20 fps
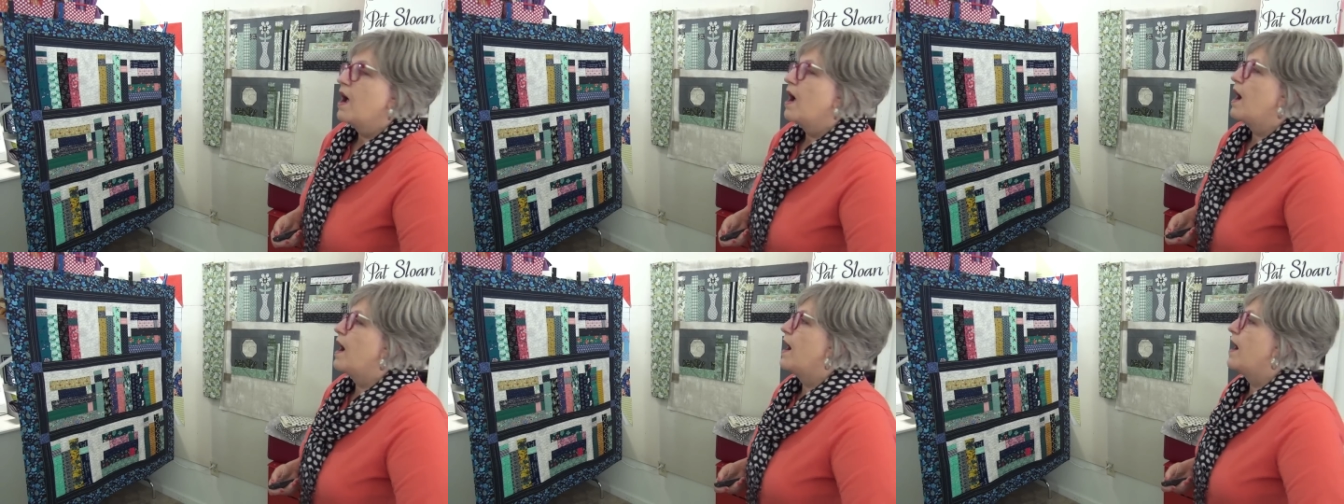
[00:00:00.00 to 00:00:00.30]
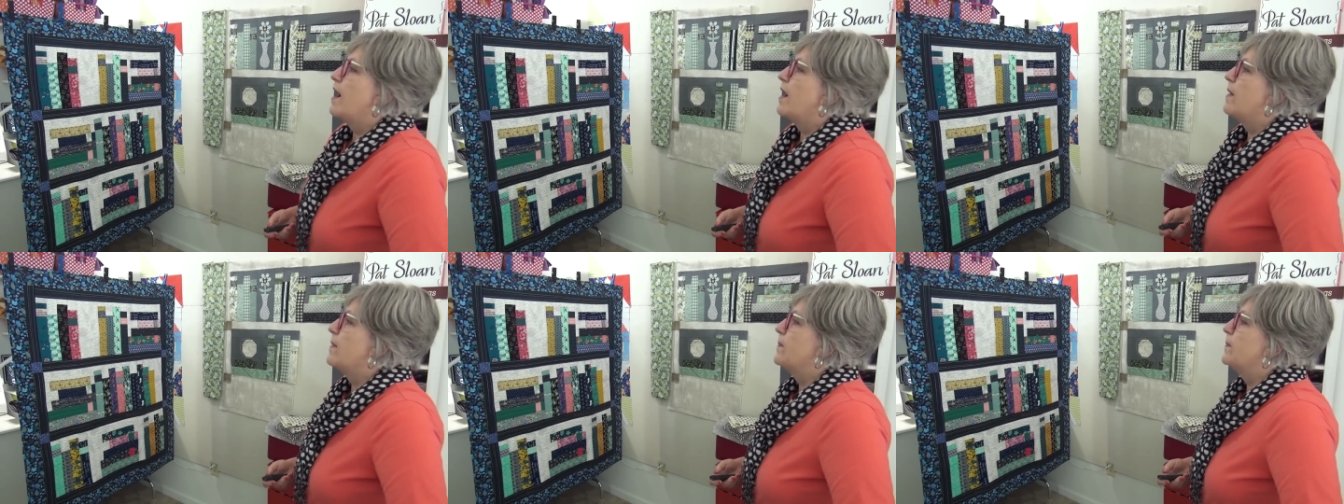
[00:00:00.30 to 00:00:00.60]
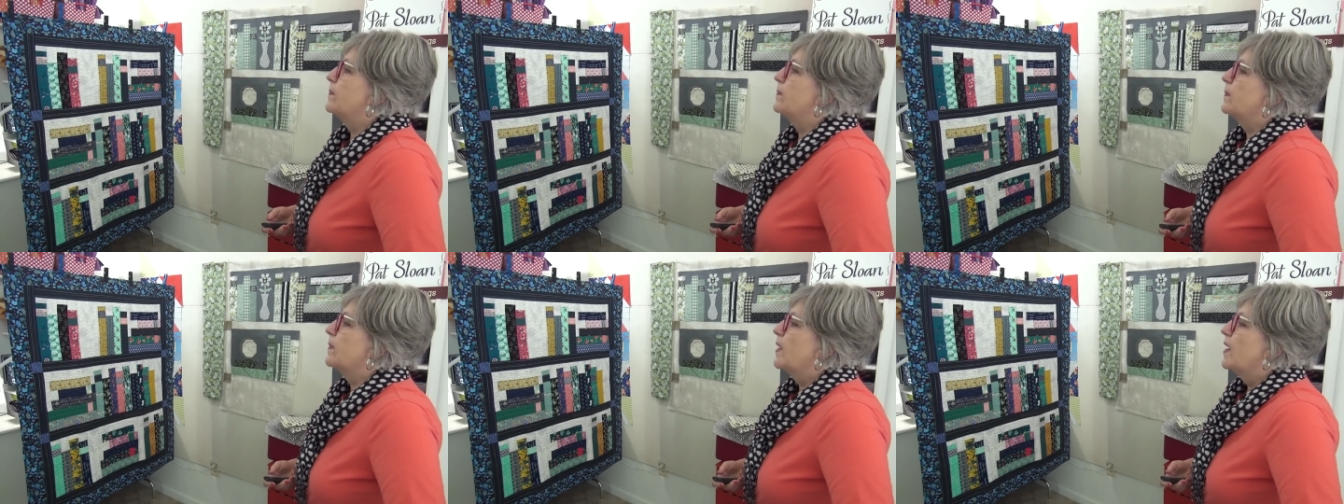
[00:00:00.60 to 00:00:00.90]

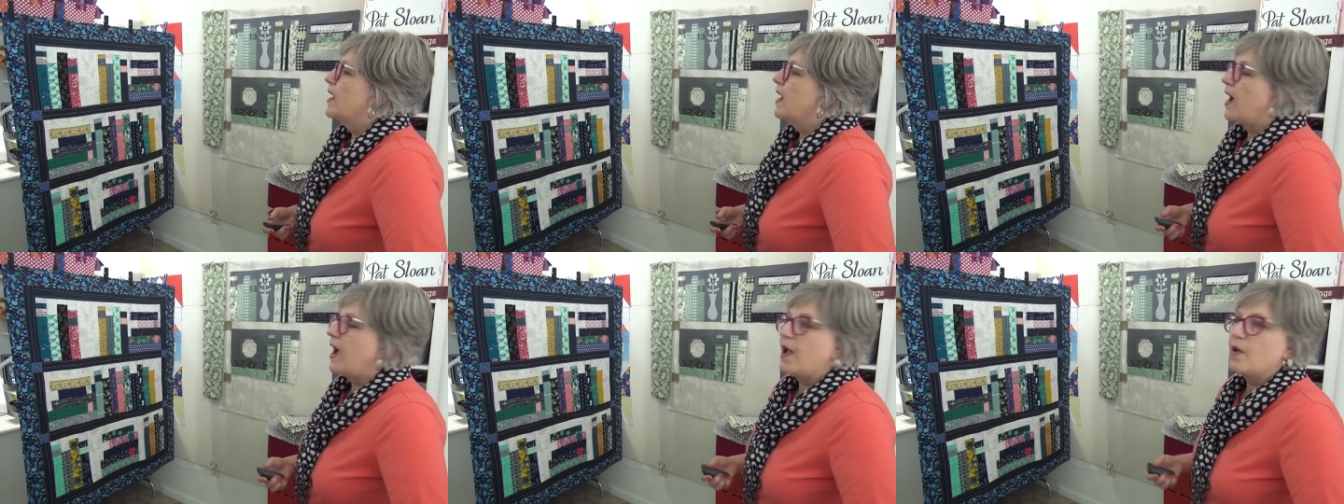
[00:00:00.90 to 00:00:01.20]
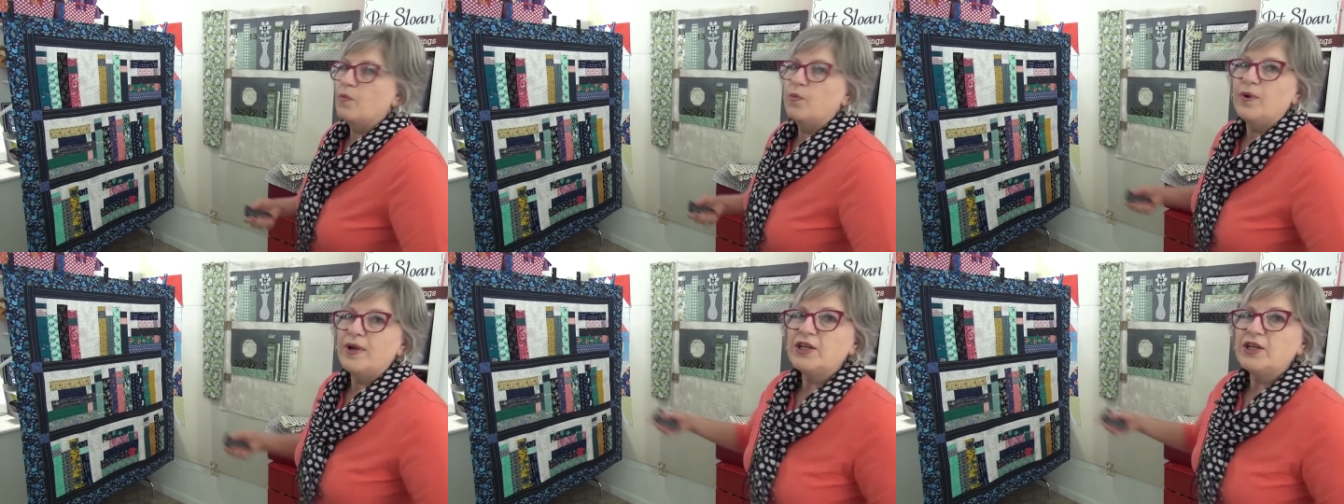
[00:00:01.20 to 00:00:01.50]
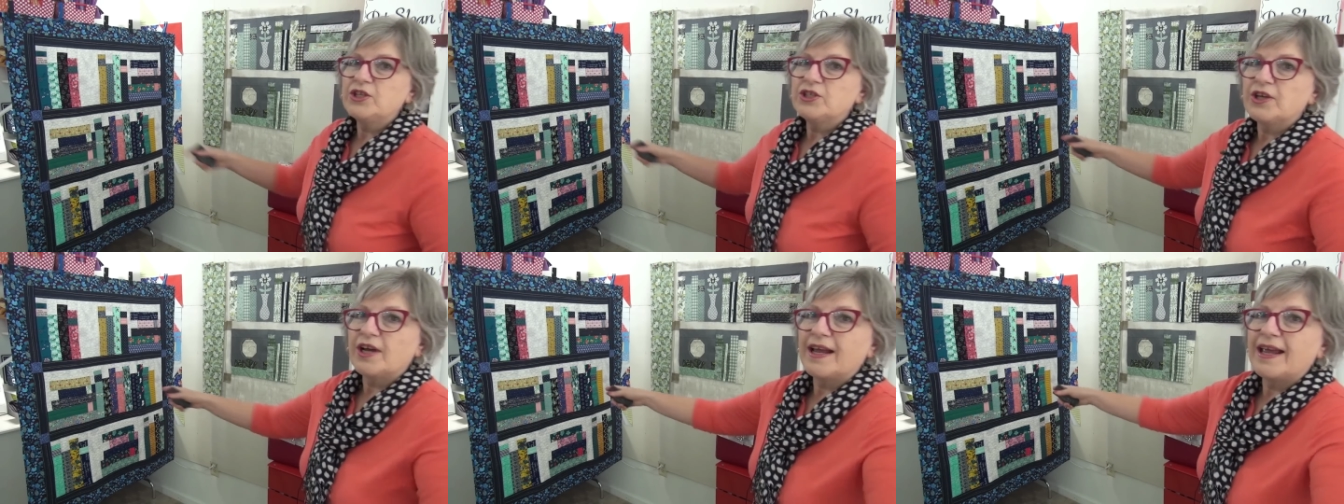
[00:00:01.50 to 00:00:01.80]
Um, I
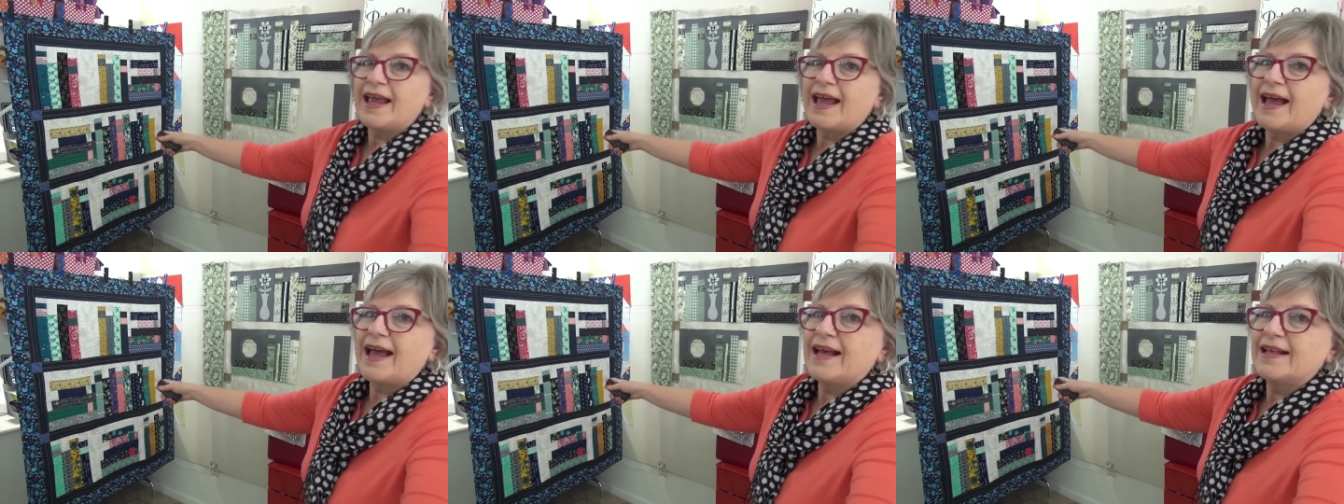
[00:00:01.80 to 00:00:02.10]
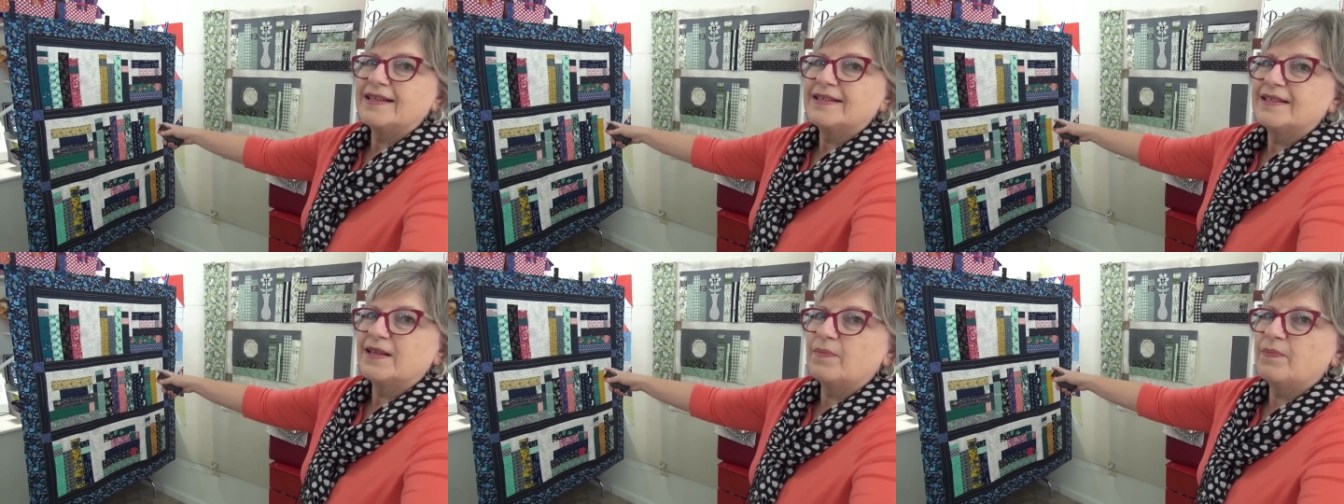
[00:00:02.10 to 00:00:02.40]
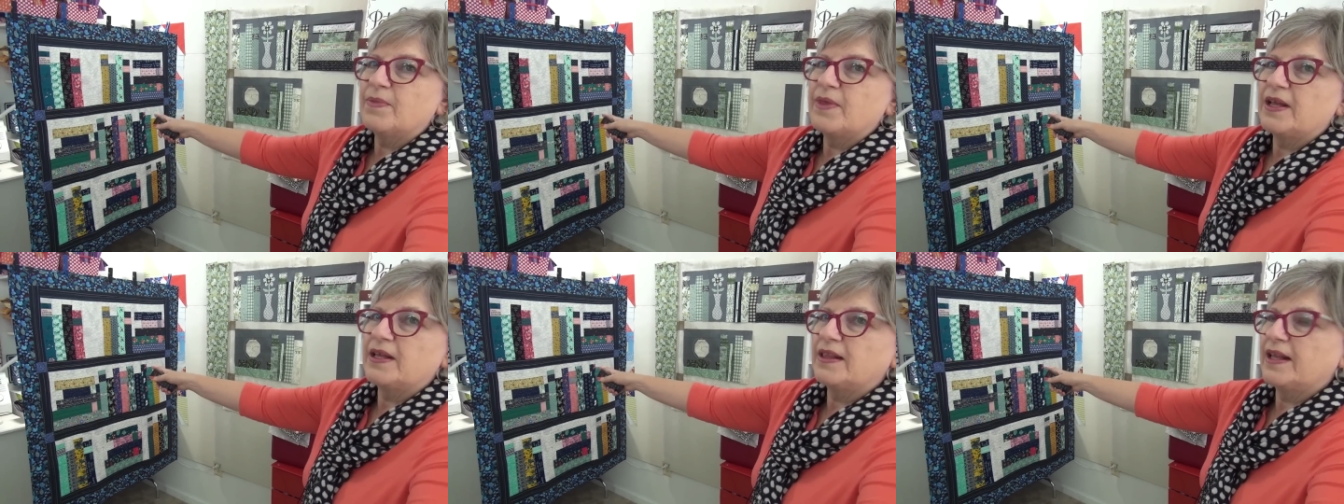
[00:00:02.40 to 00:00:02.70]
wish I had
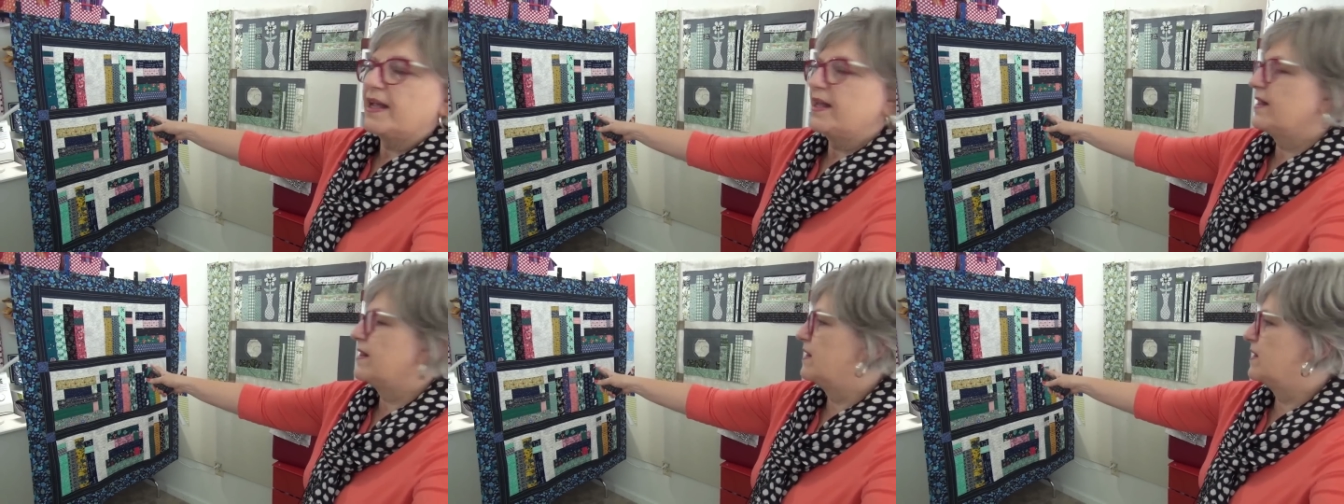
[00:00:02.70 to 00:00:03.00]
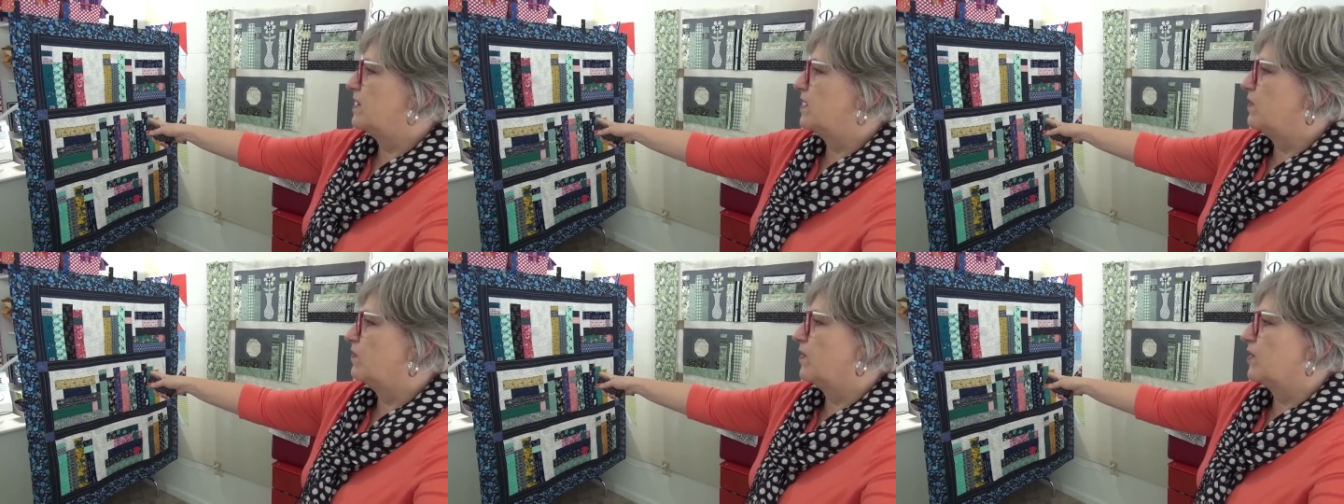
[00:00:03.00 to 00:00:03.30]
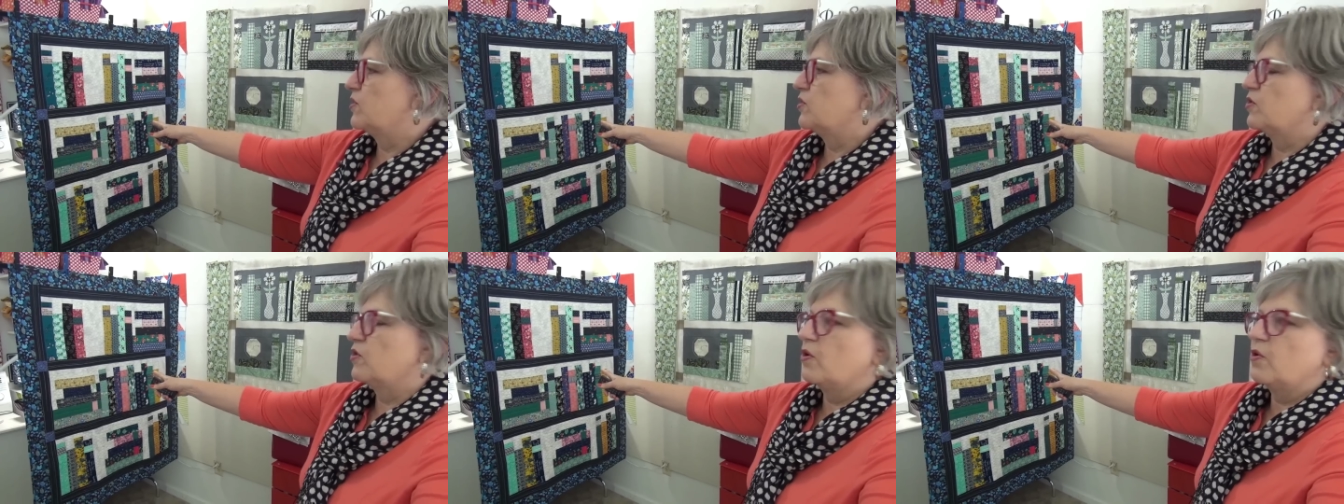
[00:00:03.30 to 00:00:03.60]
something like the
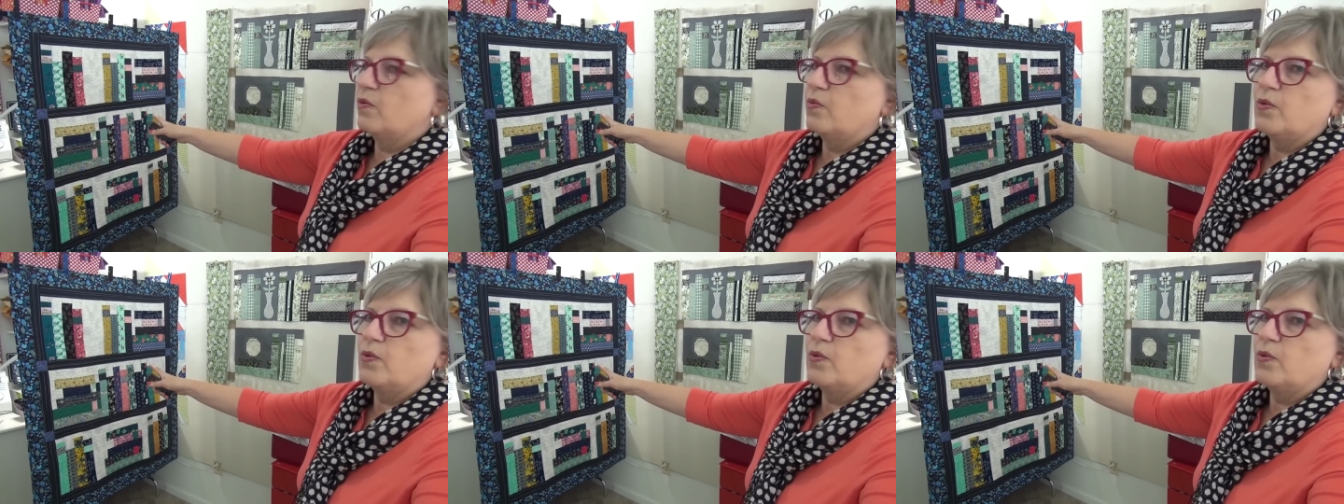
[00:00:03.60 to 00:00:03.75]
original,